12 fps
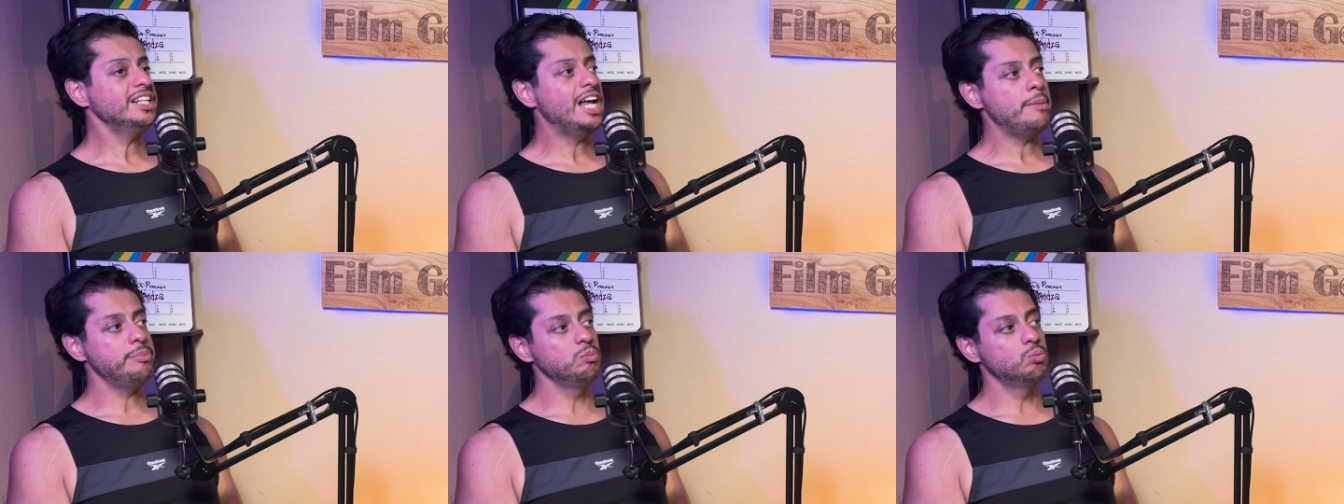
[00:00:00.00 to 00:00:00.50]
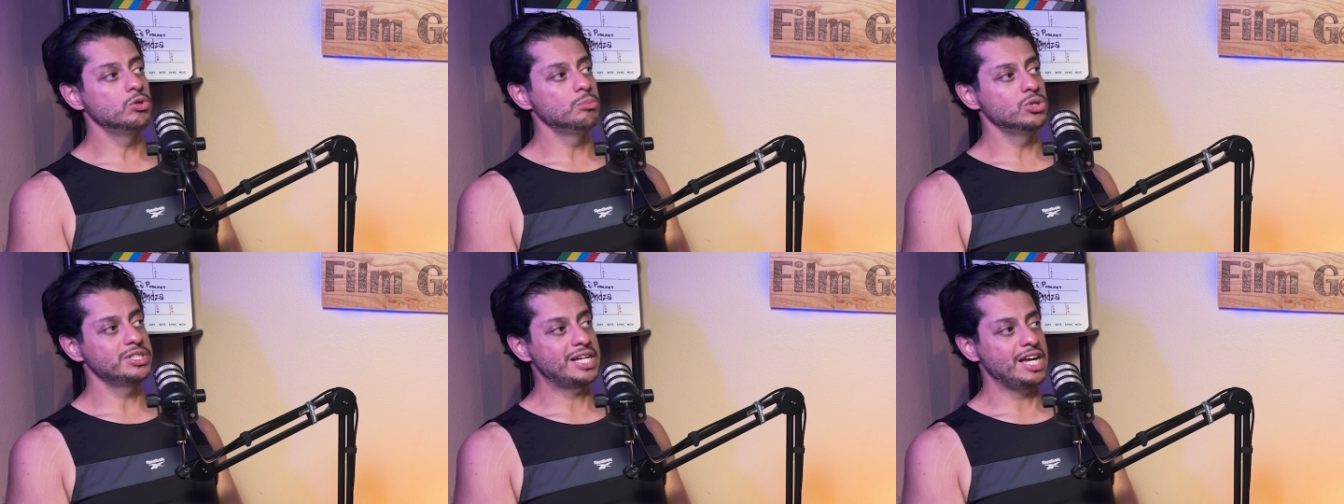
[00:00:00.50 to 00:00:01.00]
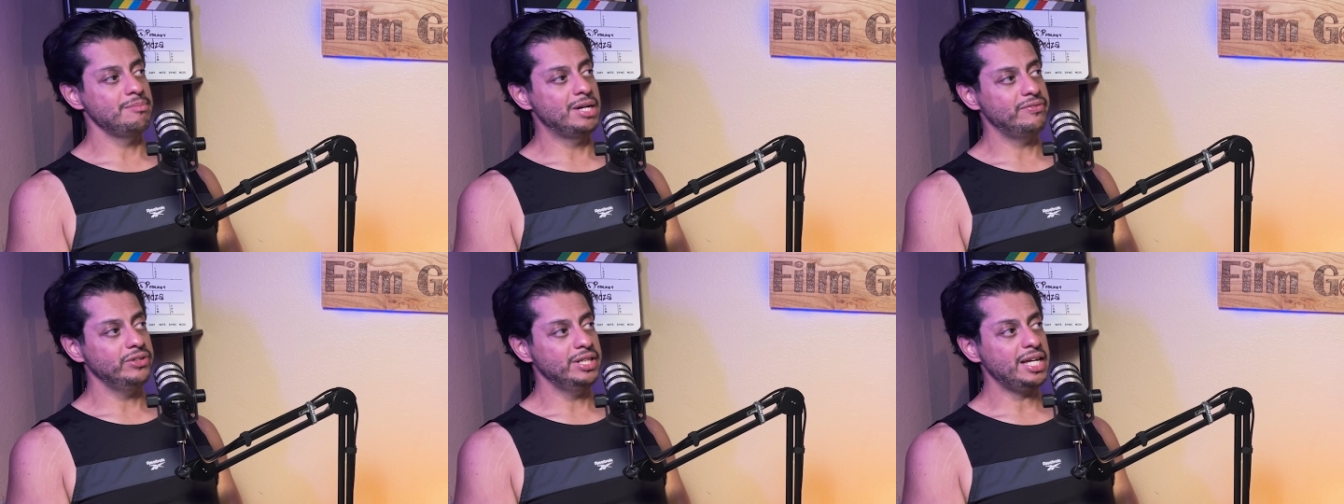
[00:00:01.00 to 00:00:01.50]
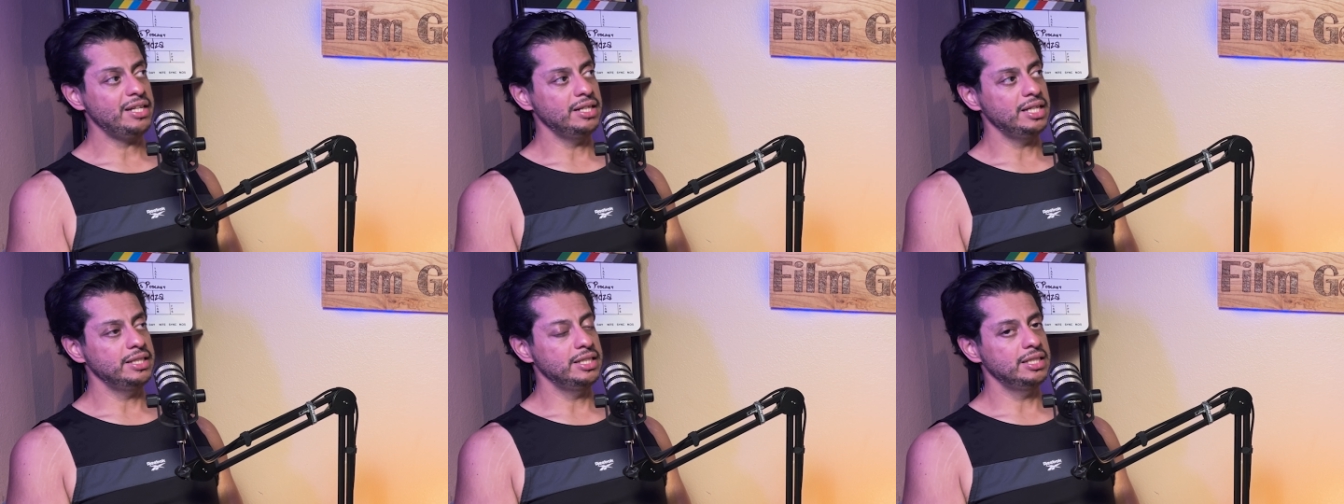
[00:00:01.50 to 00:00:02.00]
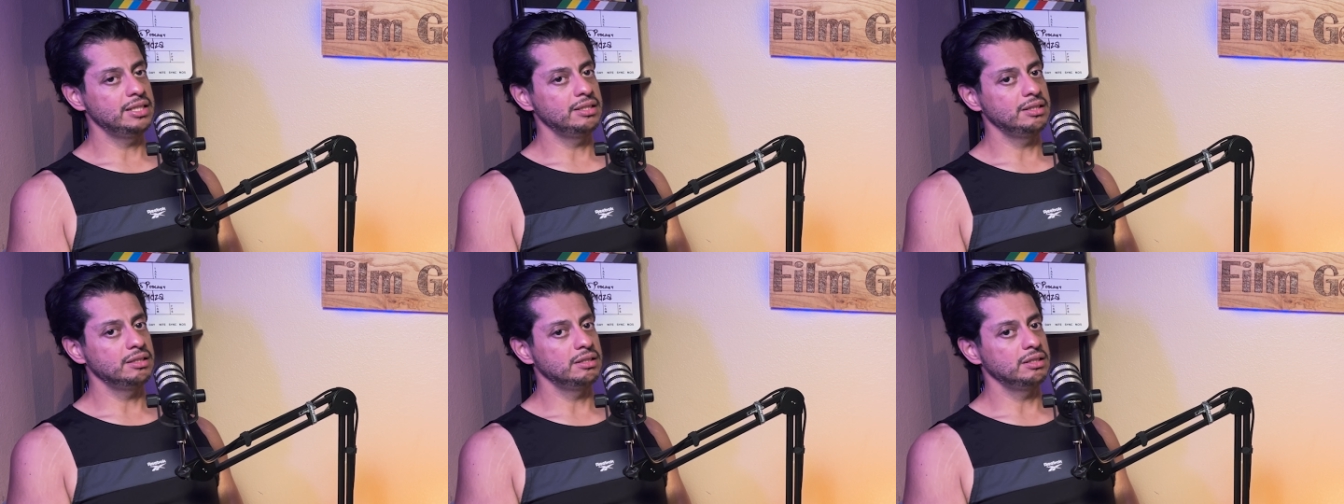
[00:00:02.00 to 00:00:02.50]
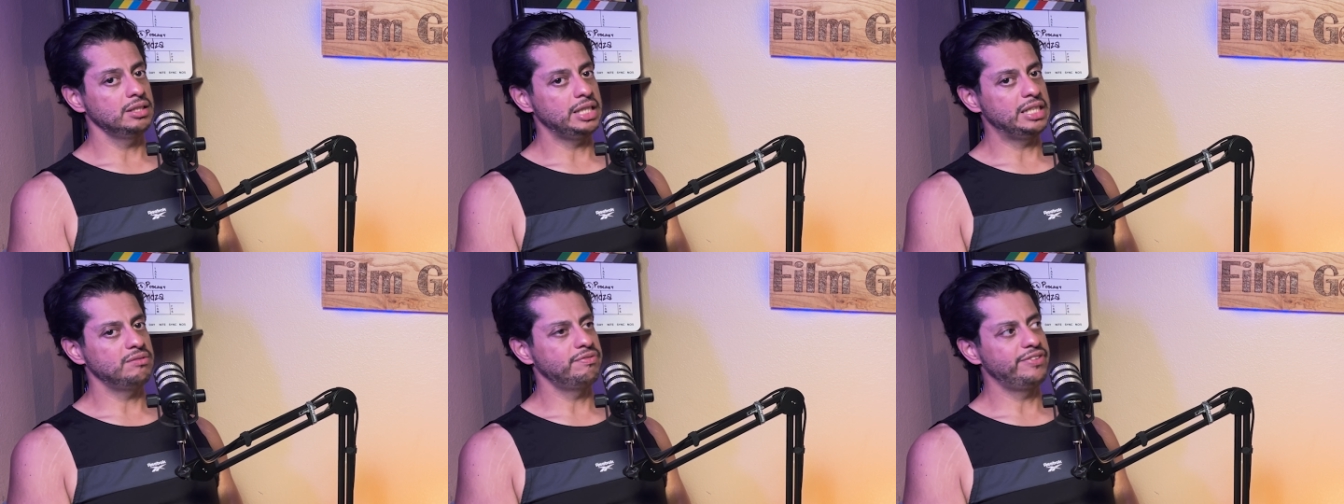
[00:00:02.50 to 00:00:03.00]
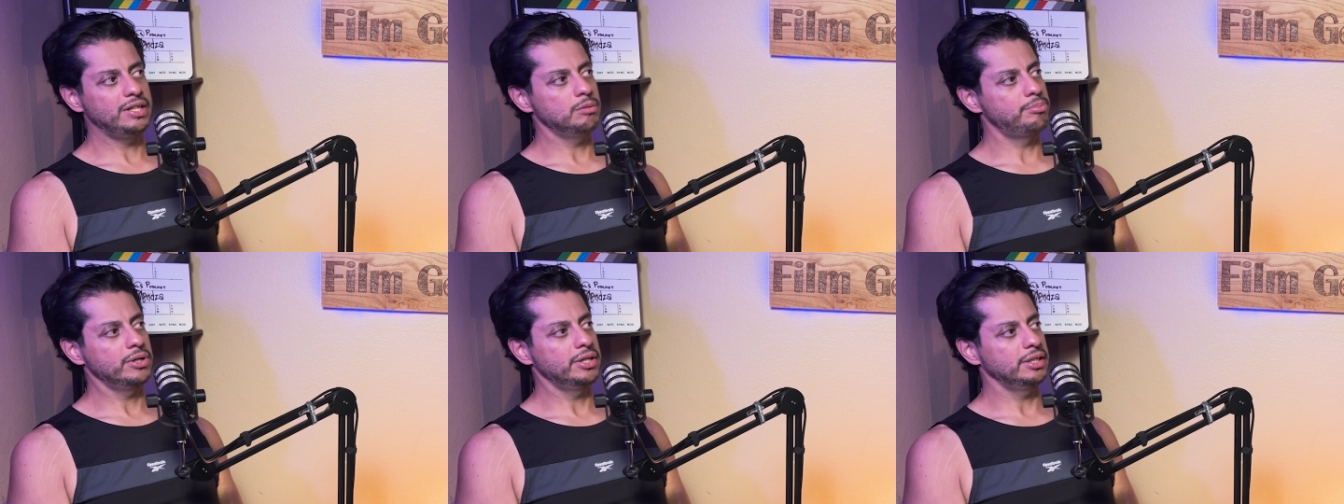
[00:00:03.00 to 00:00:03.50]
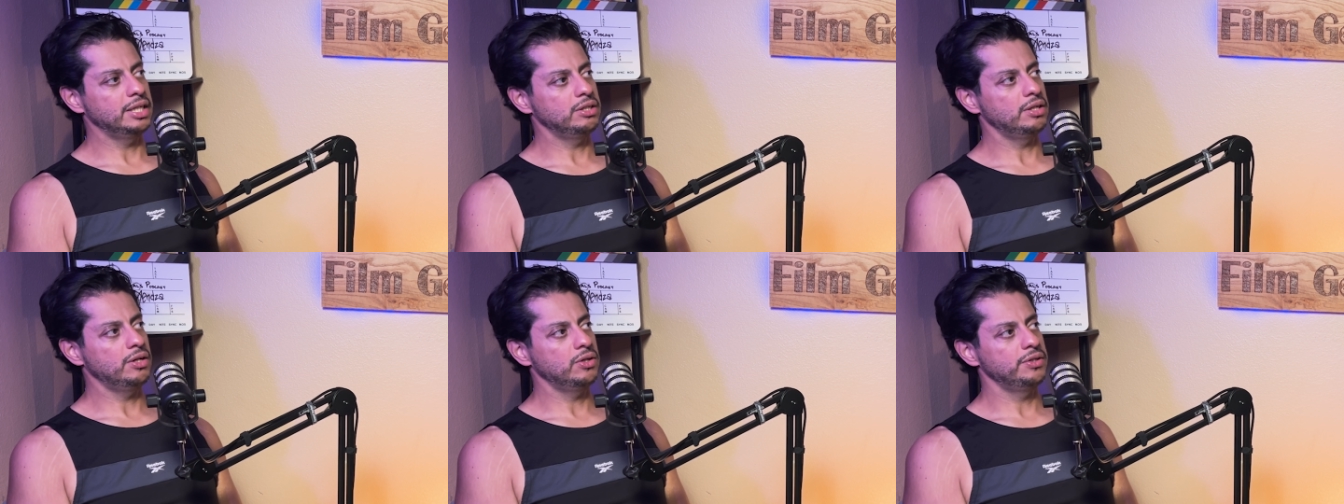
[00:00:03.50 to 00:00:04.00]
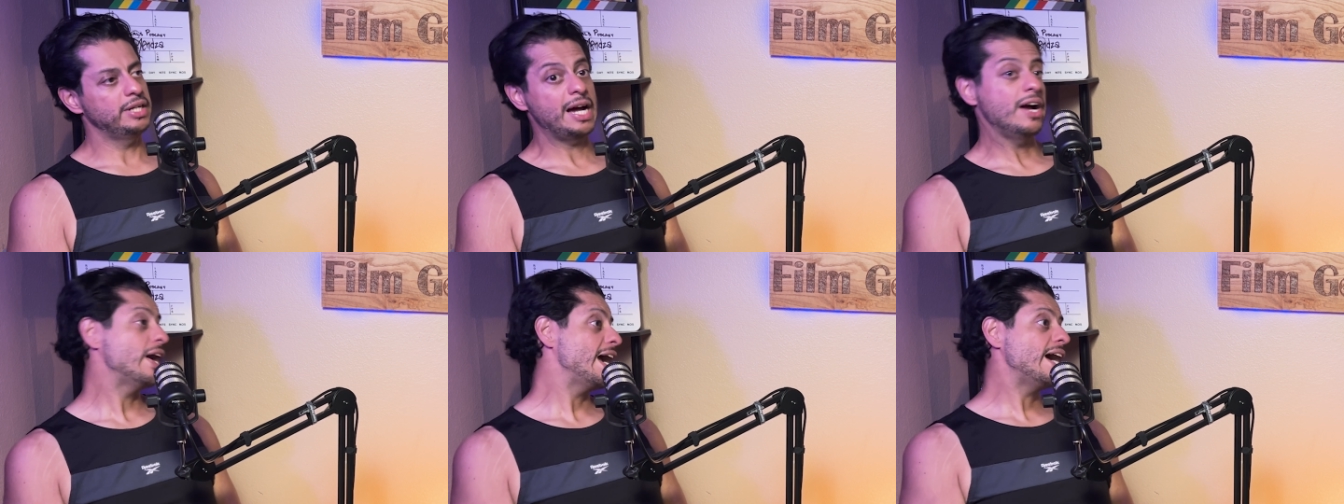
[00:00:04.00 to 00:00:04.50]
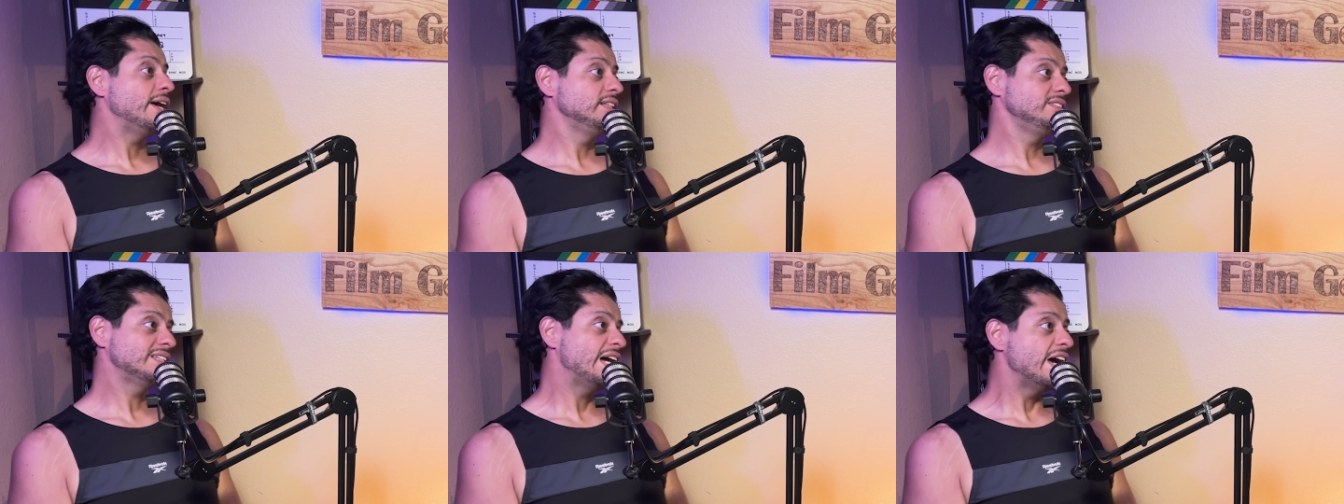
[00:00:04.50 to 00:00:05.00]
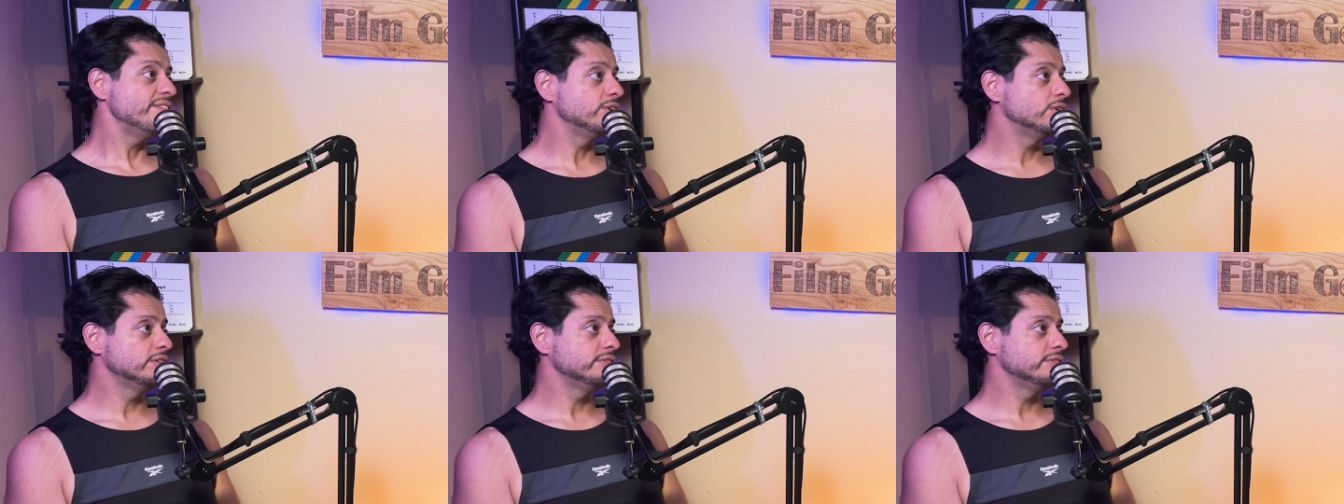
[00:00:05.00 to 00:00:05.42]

it happened one more time after that, and then it fell apart. At least I haven't heard